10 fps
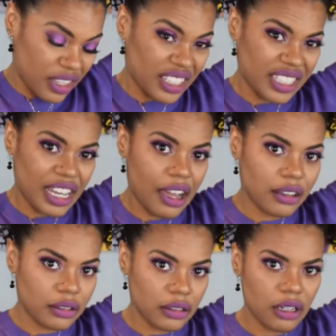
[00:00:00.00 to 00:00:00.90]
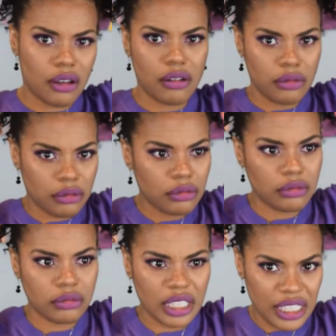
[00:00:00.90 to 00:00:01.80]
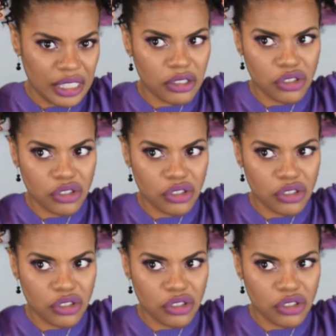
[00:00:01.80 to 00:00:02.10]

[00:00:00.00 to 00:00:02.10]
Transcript: Because let's